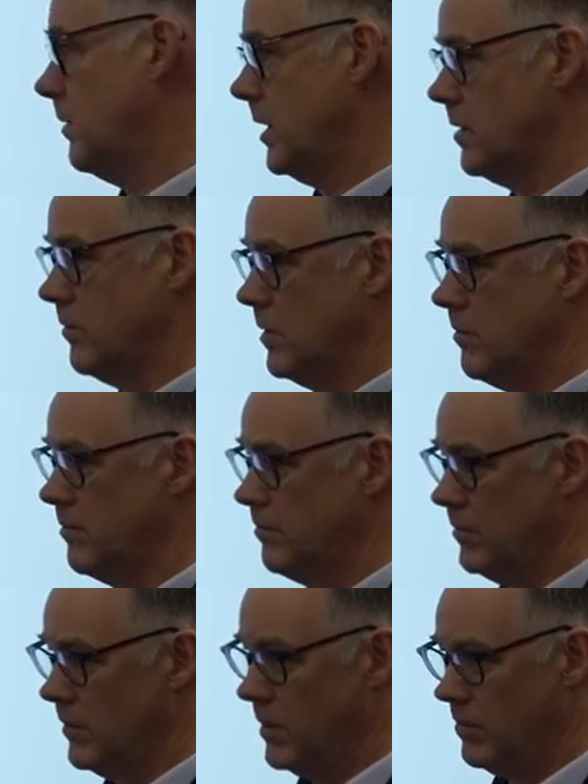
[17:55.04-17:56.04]
measure with.
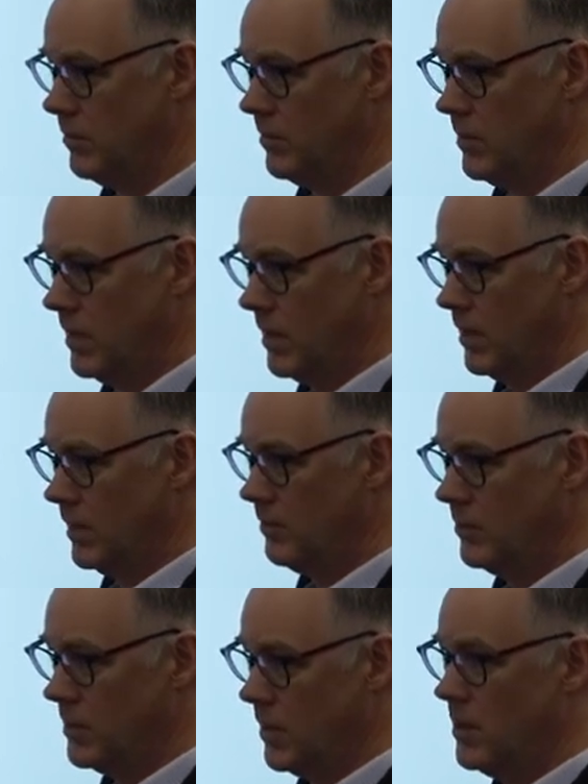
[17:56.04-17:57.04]

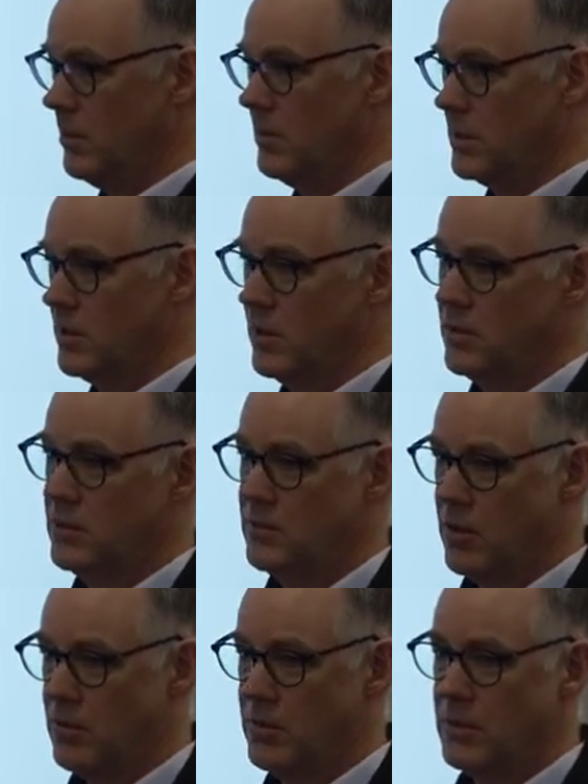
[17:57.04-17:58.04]
Sodium is so
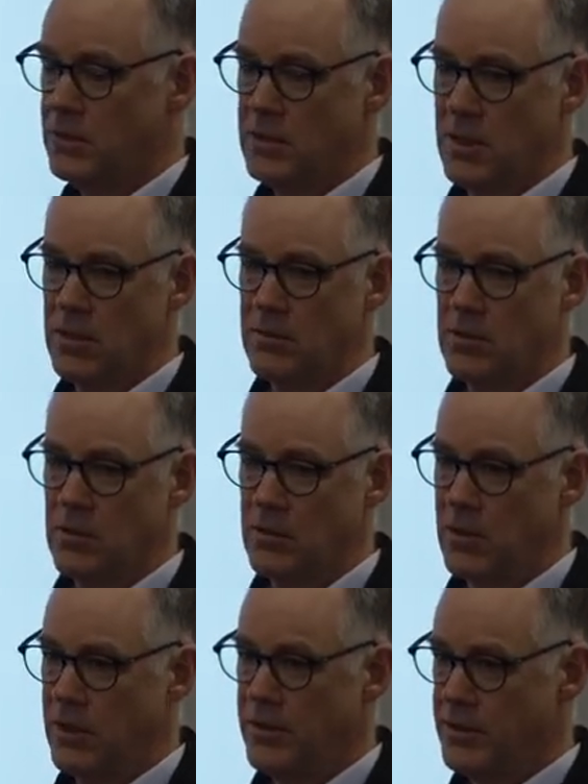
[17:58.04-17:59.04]
dominant, sodium
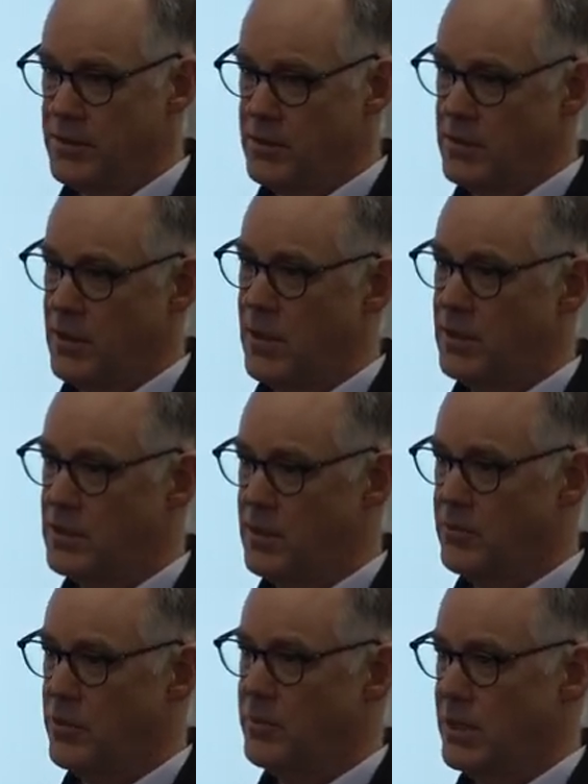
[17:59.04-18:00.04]
chloride, that a
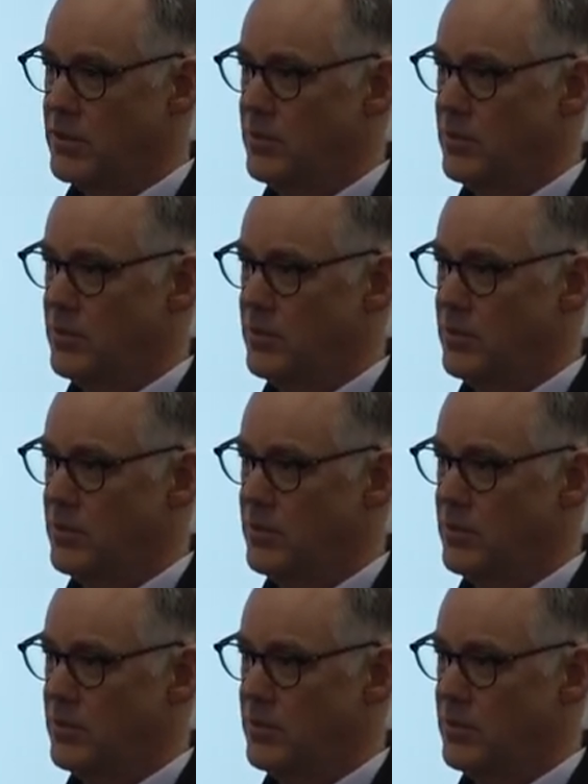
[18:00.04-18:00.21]
simple measure